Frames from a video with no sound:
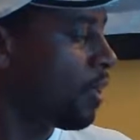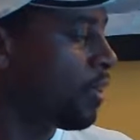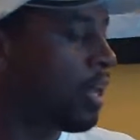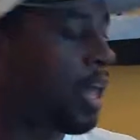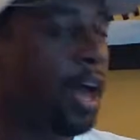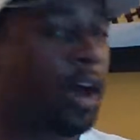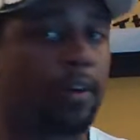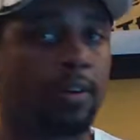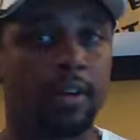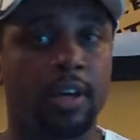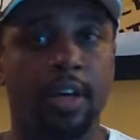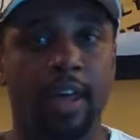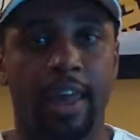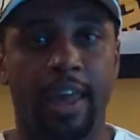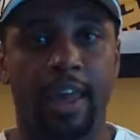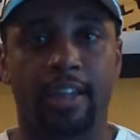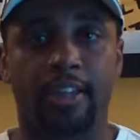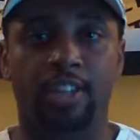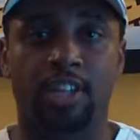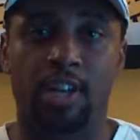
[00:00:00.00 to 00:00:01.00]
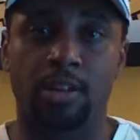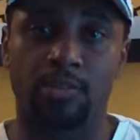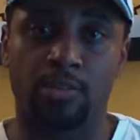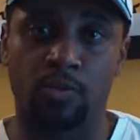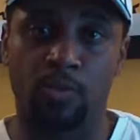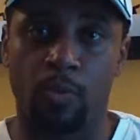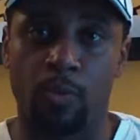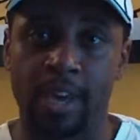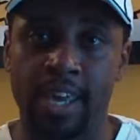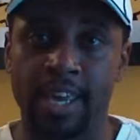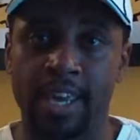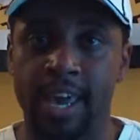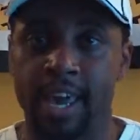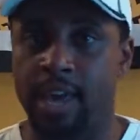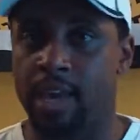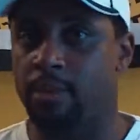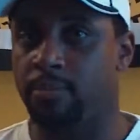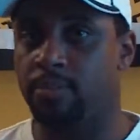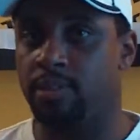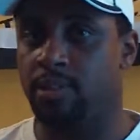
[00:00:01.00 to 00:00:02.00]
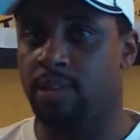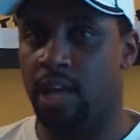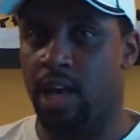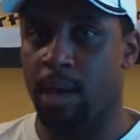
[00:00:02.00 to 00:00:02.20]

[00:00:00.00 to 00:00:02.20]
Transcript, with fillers: Now, in terms of Wii games,